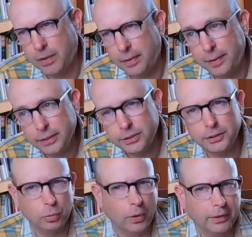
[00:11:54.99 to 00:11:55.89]
This is
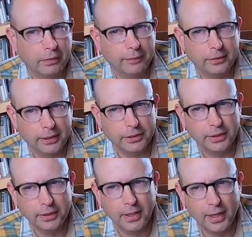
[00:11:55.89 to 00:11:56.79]
where the reflection
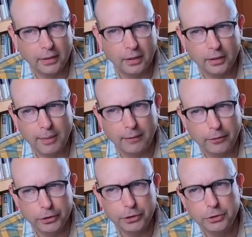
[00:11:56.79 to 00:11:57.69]
and dialogue about
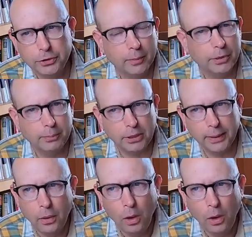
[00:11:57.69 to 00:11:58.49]
virtues come into play.